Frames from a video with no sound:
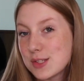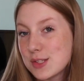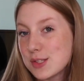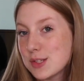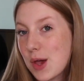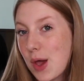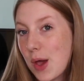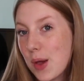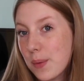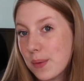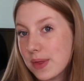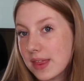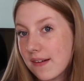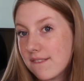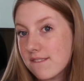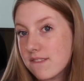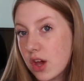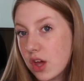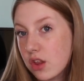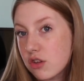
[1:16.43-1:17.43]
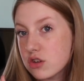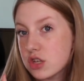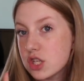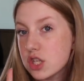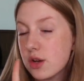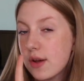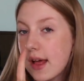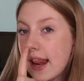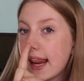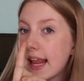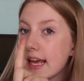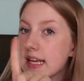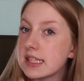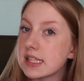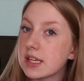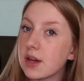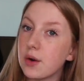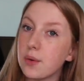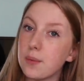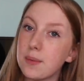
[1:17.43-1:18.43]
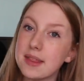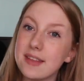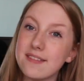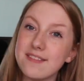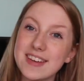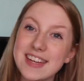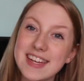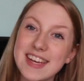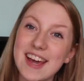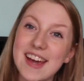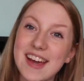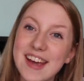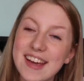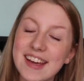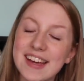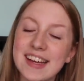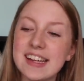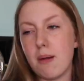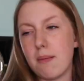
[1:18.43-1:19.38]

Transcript: So without further ado, let's get on with the video.